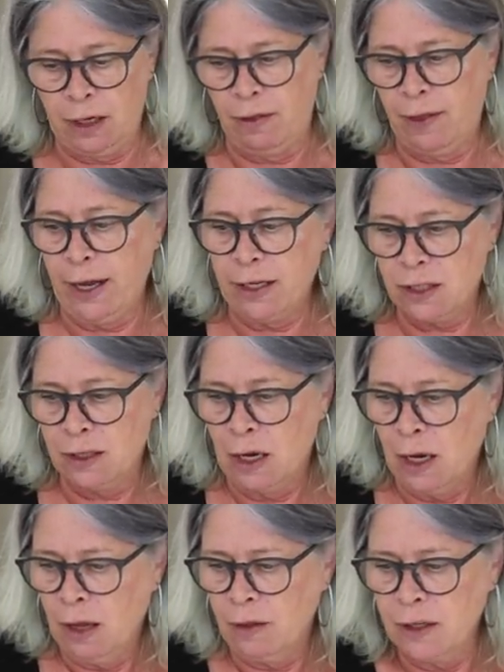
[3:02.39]
And that's
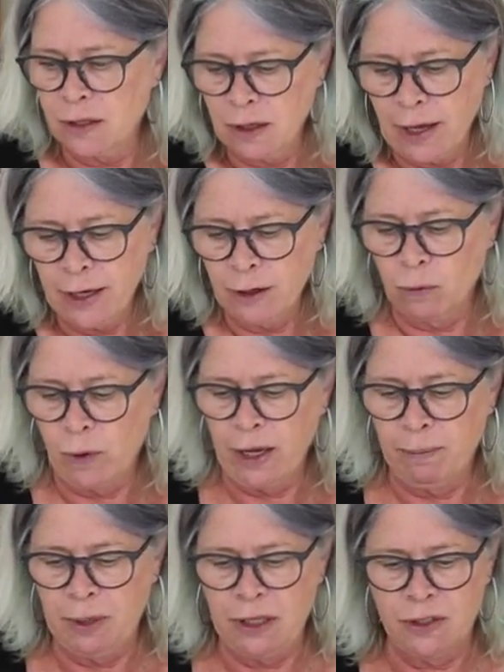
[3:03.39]
this lighter
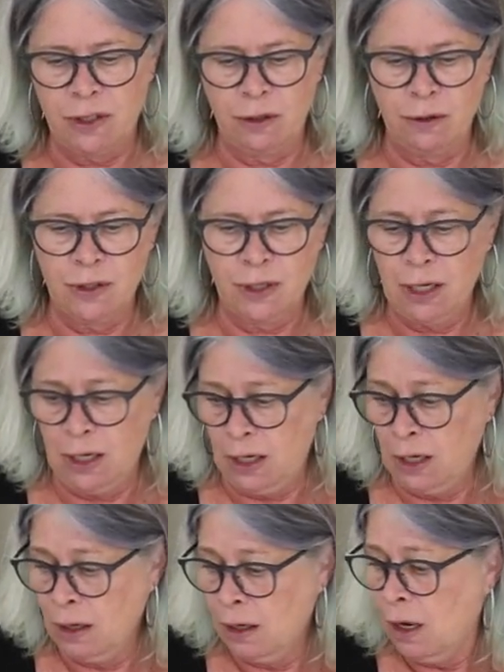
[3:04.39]
white piece that you
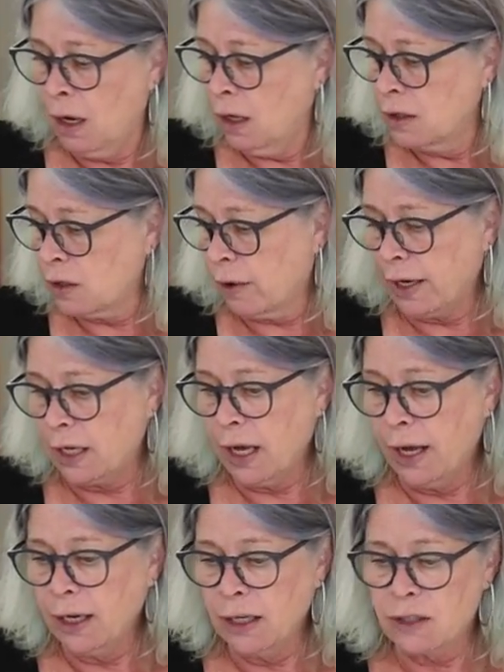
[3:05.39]
see. So I
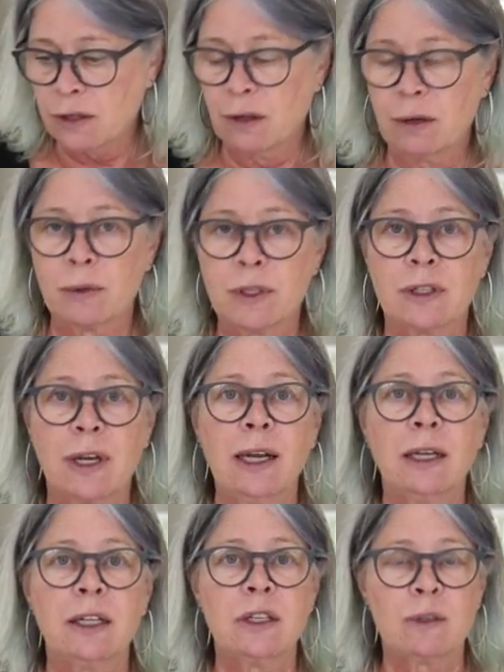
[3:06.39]
cut it so that it was
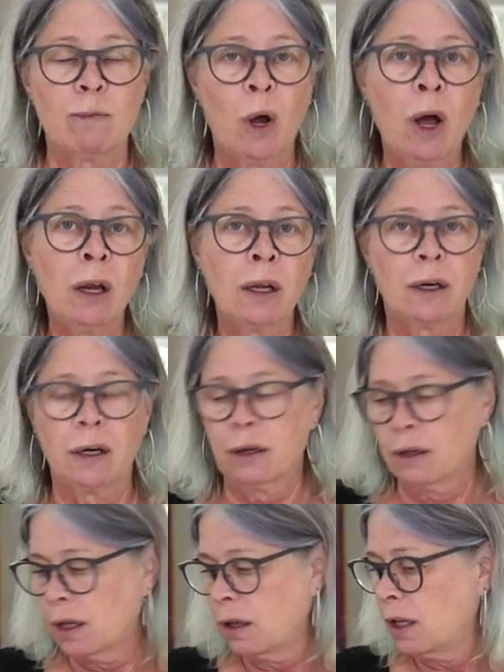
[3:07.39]
slightly
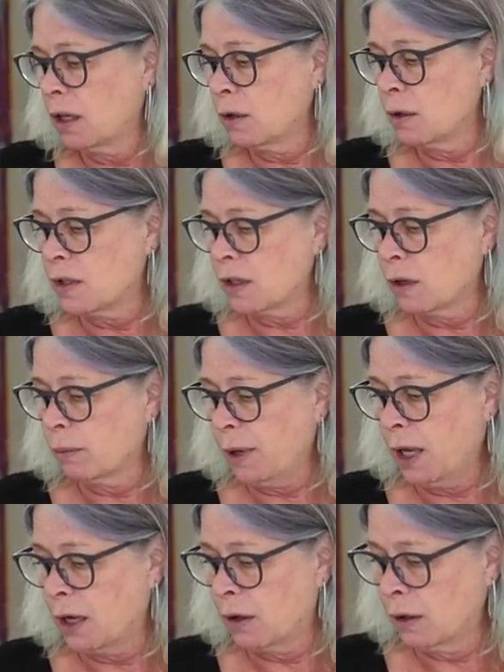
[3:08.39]
smaller than the acoustical
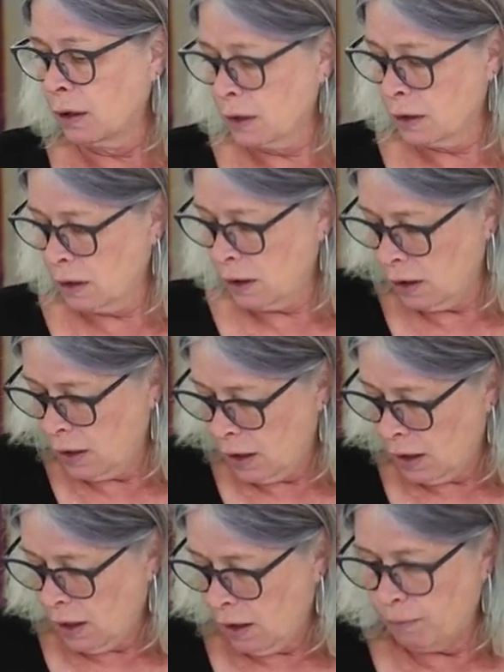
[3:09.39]
panel,
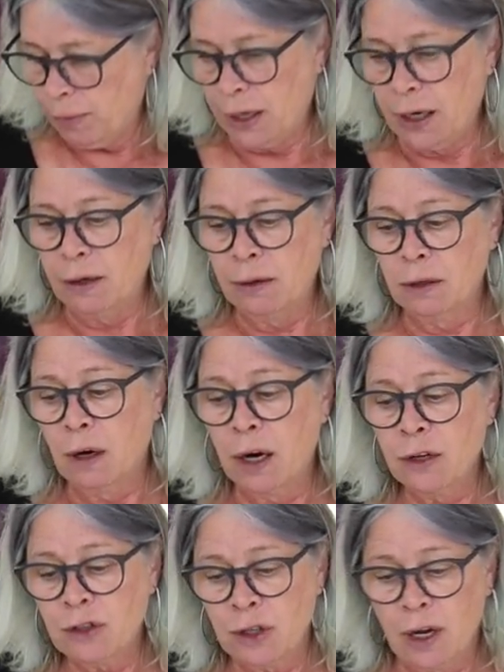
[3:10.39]
but
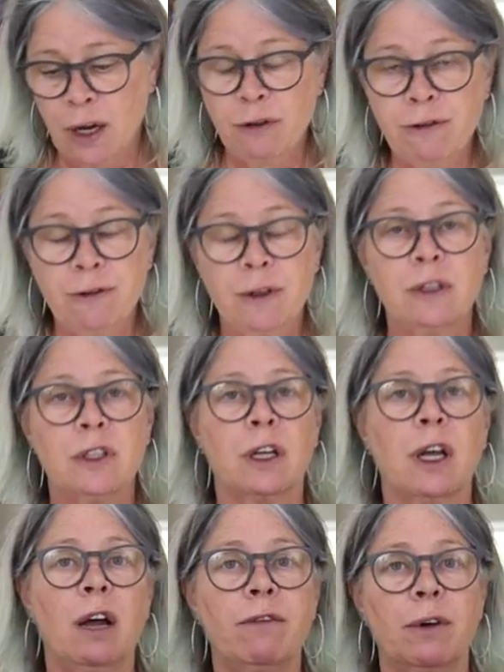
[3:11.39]
large enough to
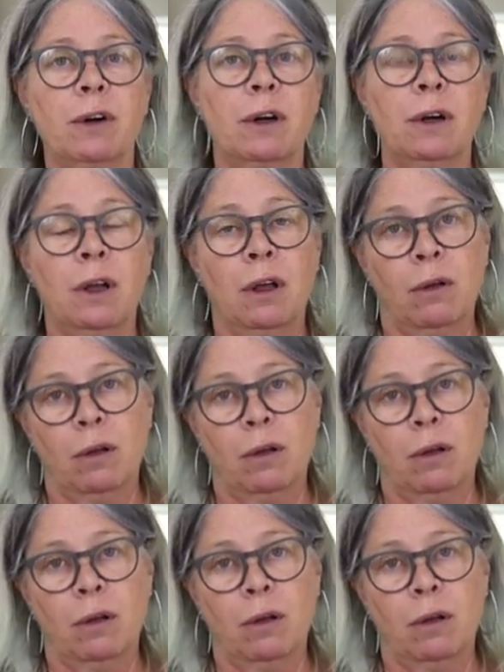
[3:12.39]
cover